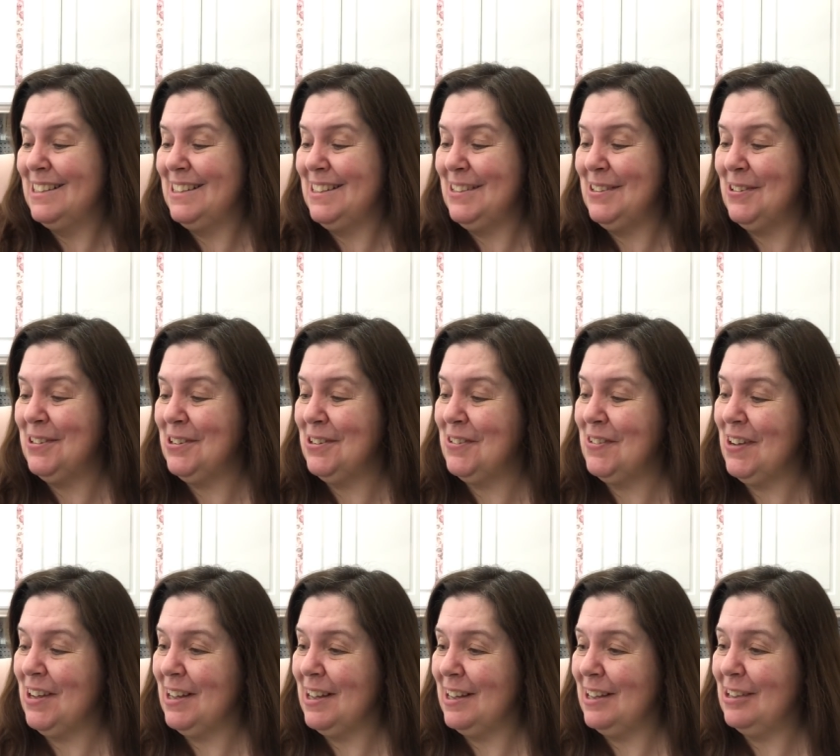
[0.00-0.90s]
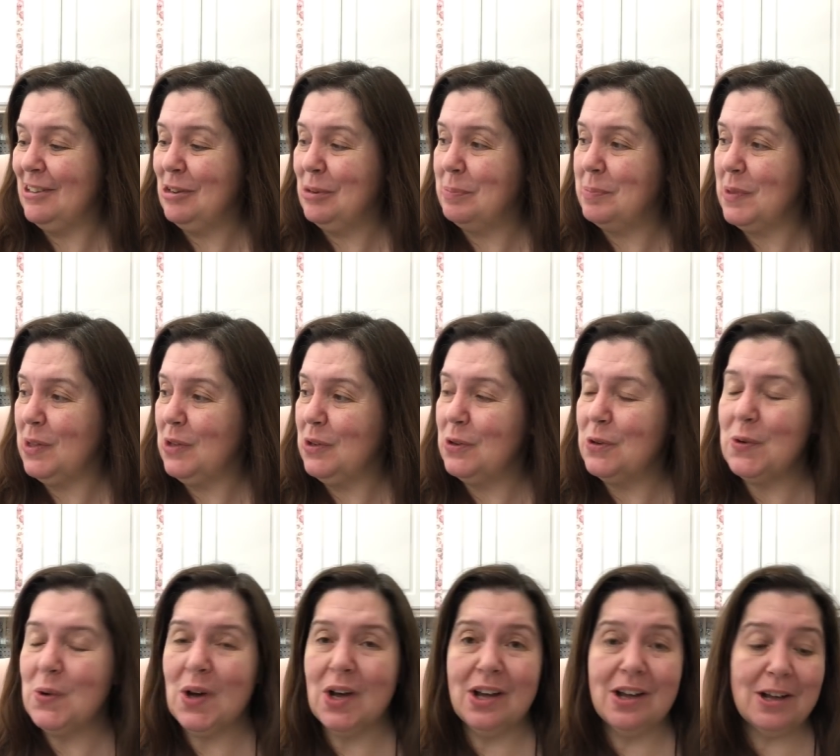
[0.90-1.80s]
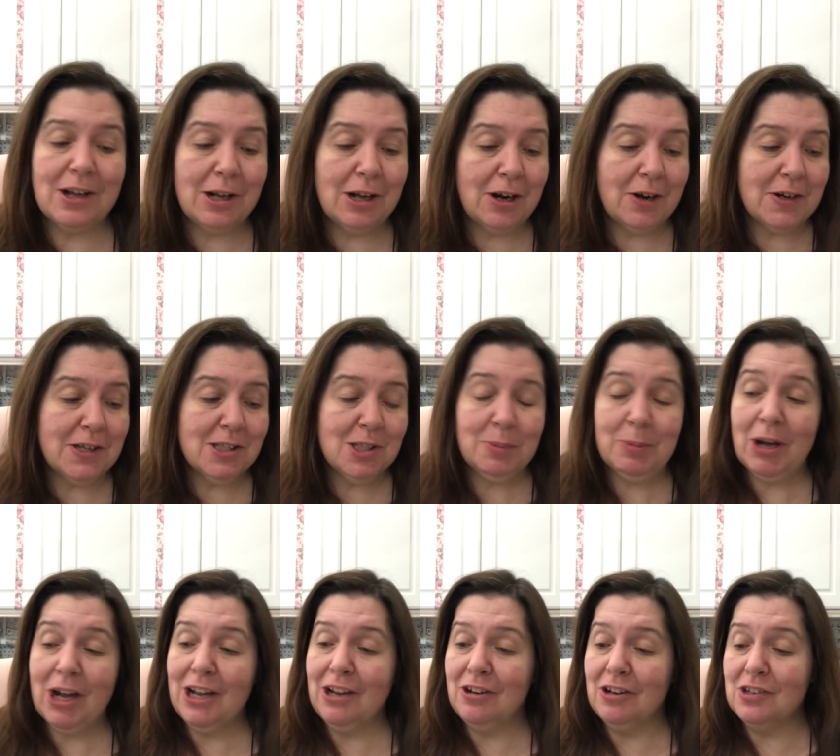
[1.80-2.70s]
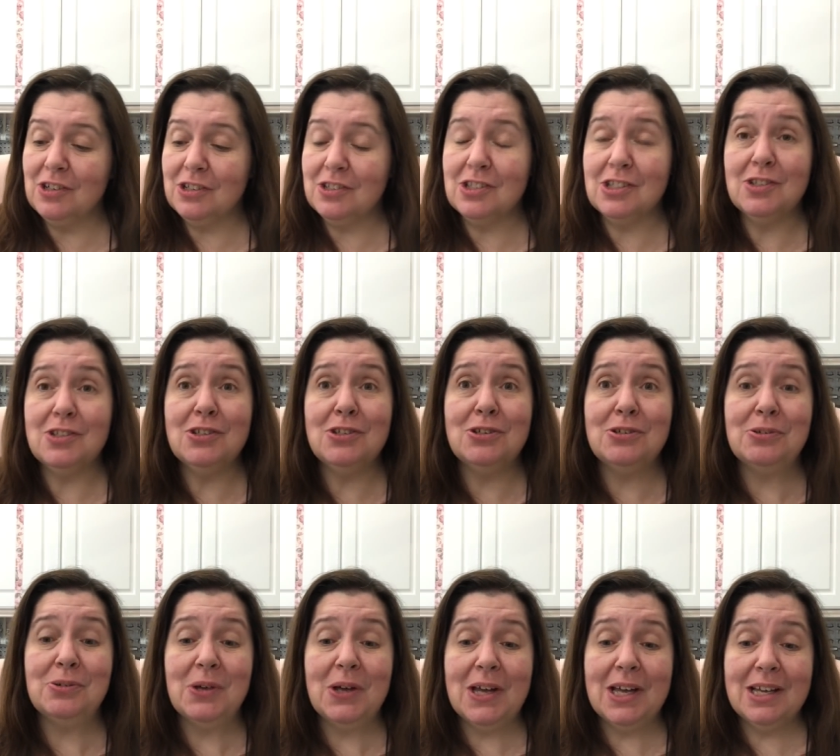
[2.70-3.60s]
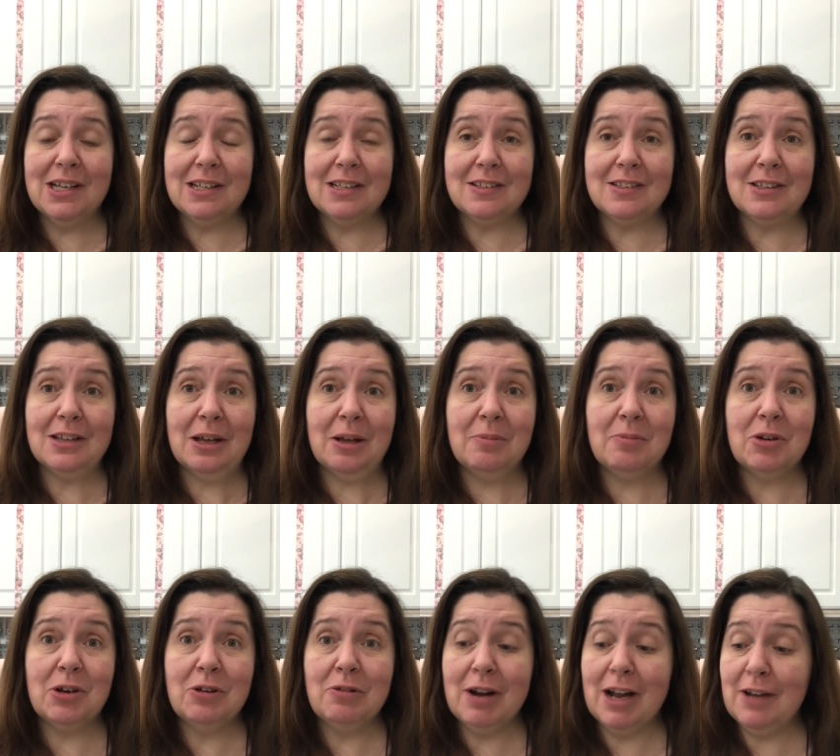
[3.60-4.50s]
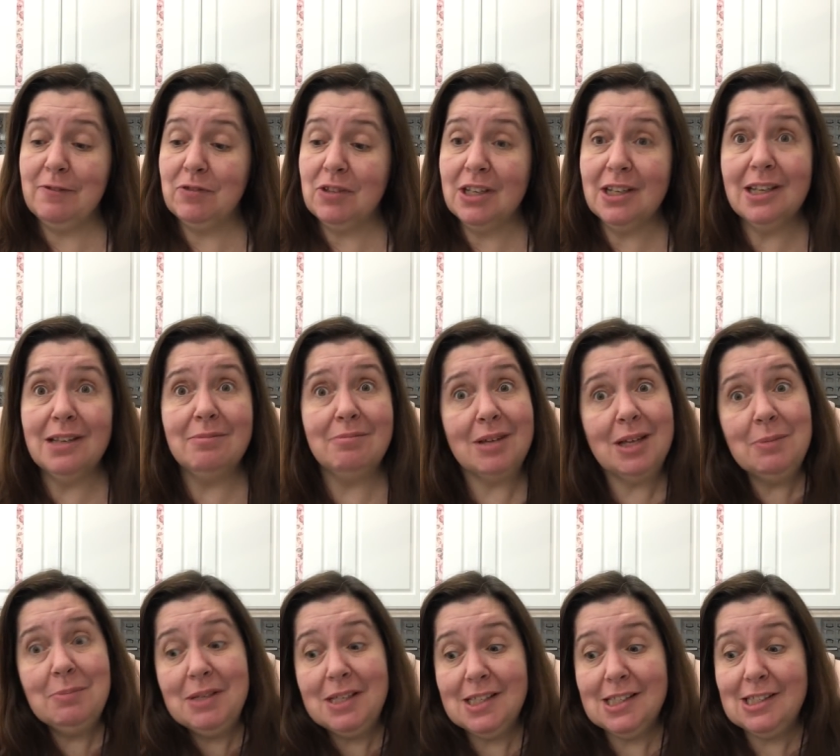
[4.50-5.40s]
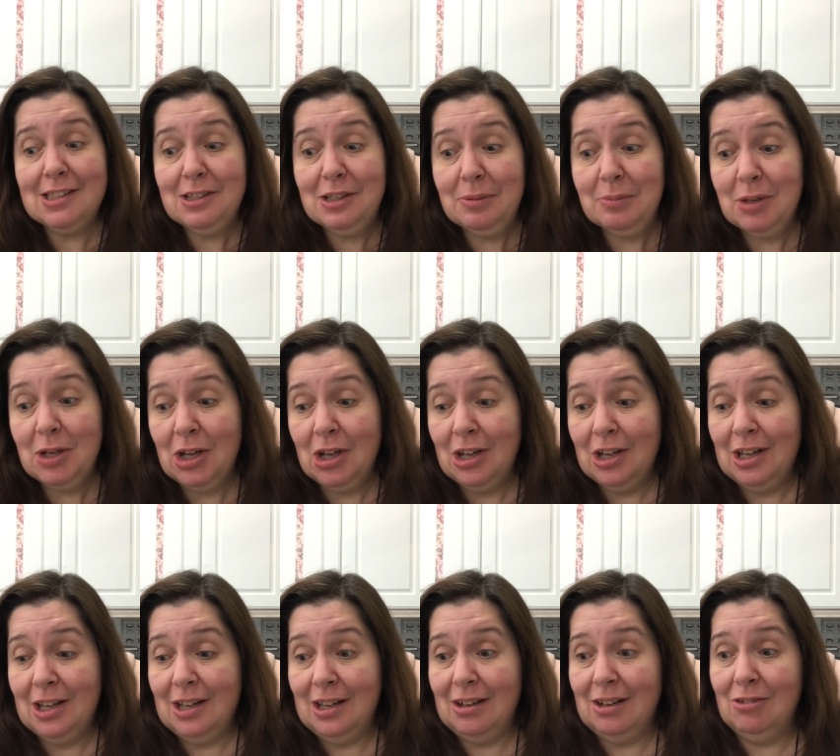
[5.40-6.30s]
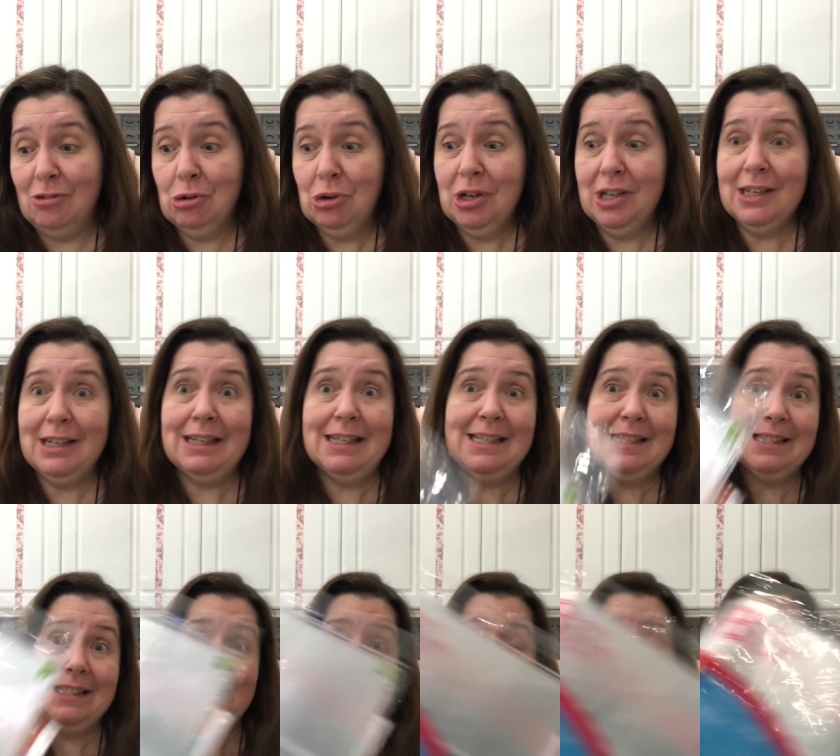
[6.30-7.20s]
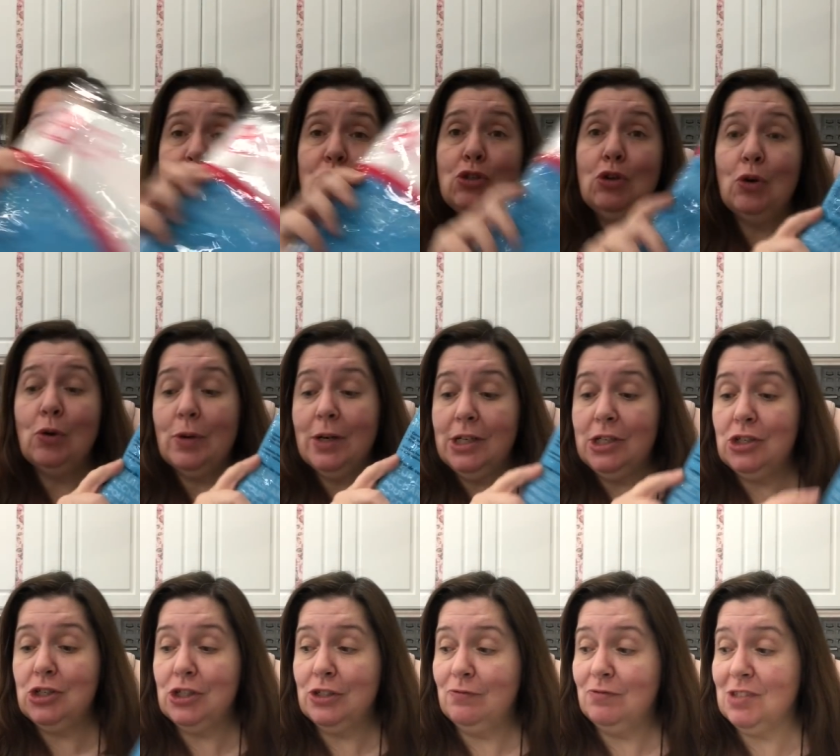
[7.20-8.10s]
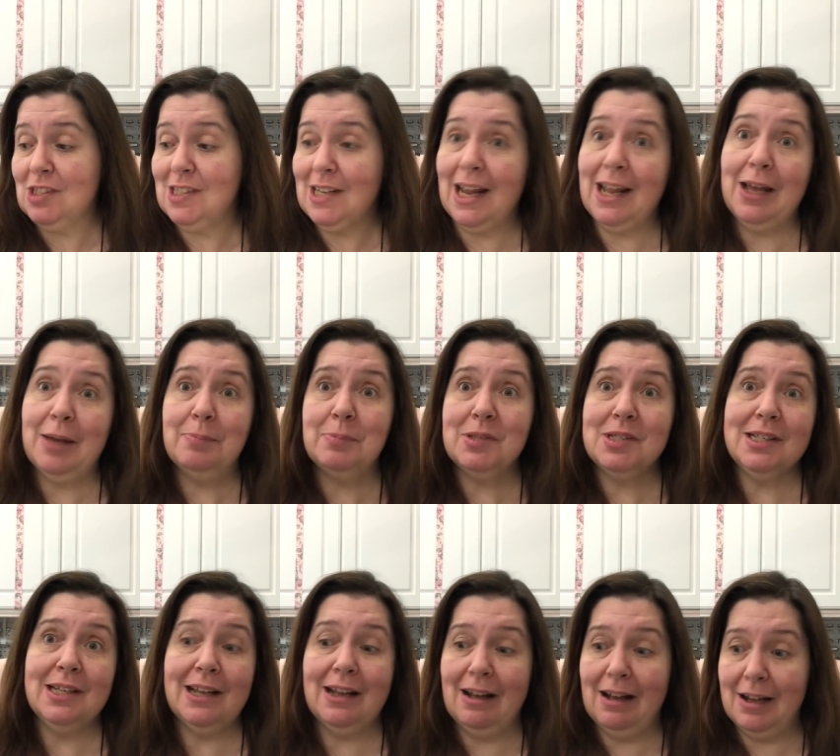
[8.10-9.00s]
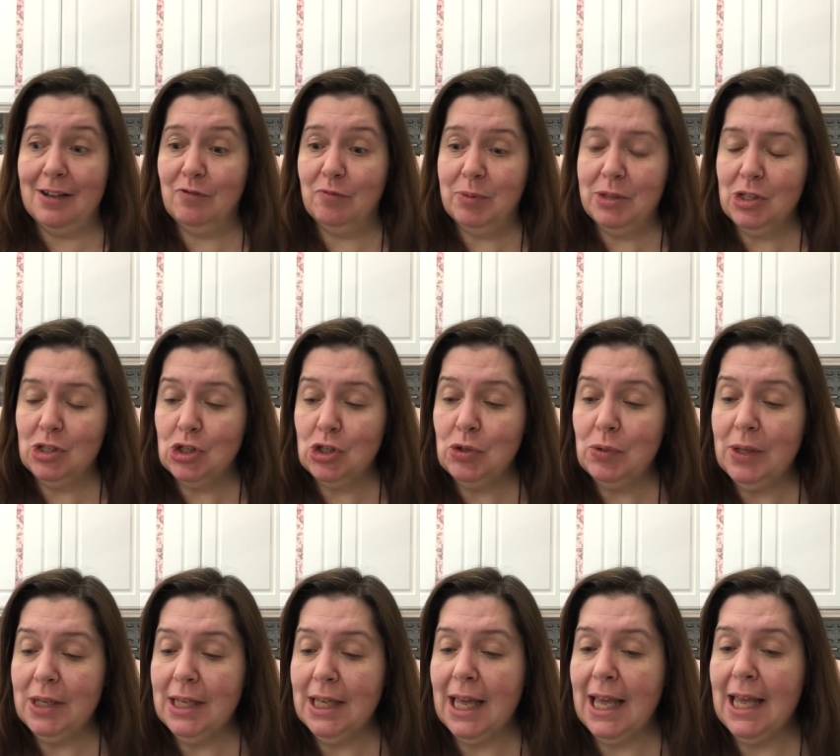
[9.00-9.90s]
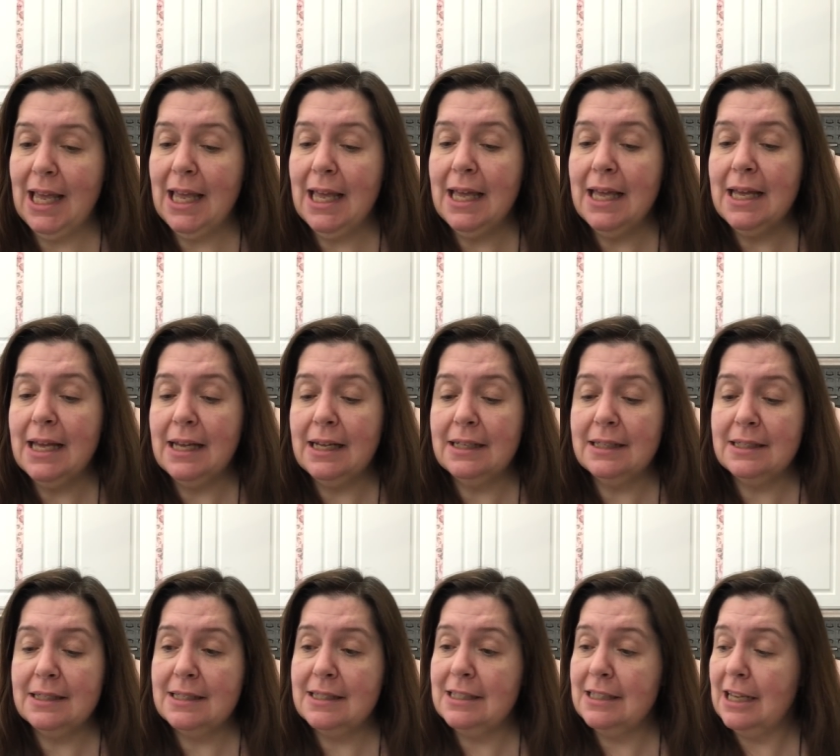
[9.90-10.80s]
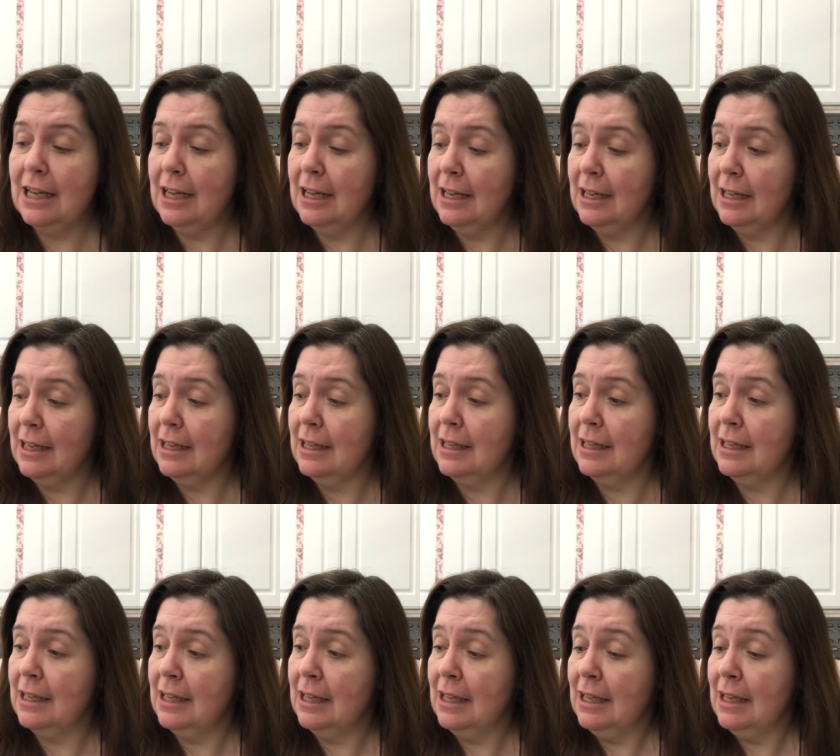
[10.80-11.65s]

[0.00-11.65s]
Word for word: so I hope you uh, are inspired to do some crafting and maybe some organizing and storage of stamps like I've been doing. And uh,